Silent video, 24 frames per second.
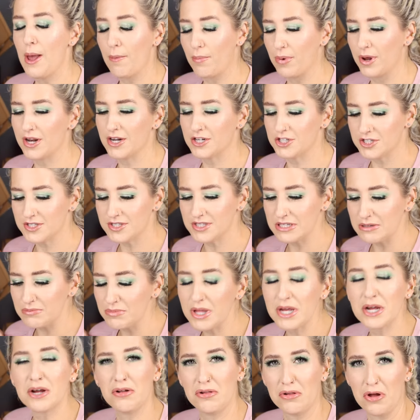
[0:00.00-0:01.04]
but it just seemed
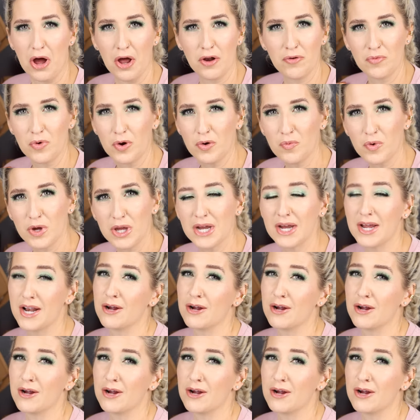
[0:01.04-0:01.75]
like a lot in one week,